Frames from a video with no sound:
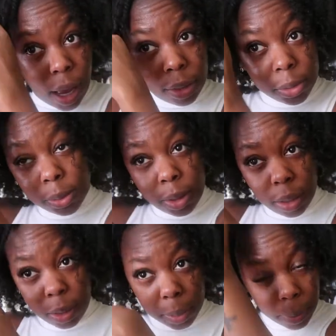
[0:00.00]

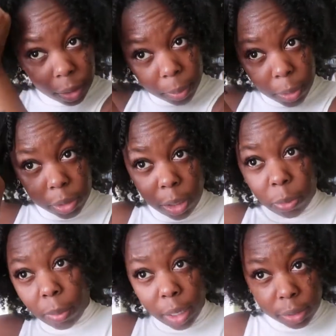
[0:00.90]
But yeah, my
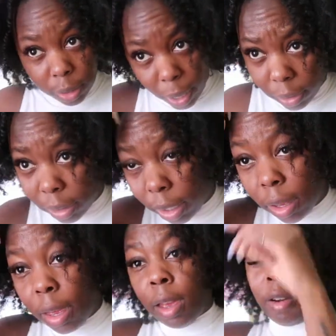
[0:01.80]
edges are
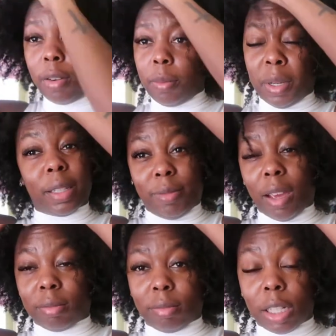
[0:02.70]
trash. I feel like my
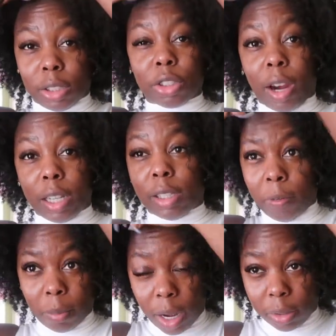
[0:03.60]
hairline looks
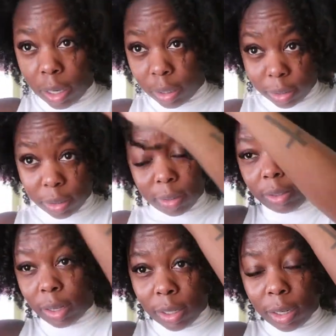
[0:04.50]

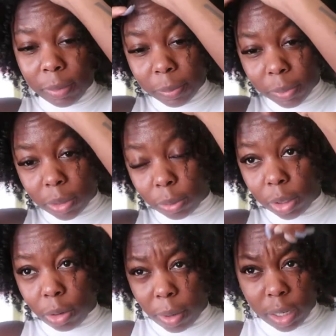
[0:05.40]
disgusting, so
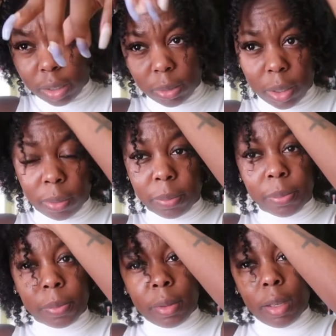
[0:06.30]
I'm trying to grow out my
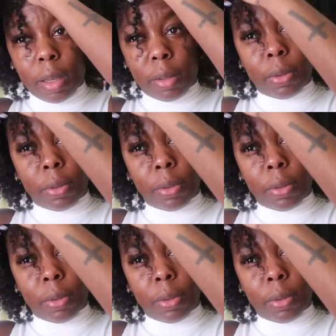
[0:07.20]
edges as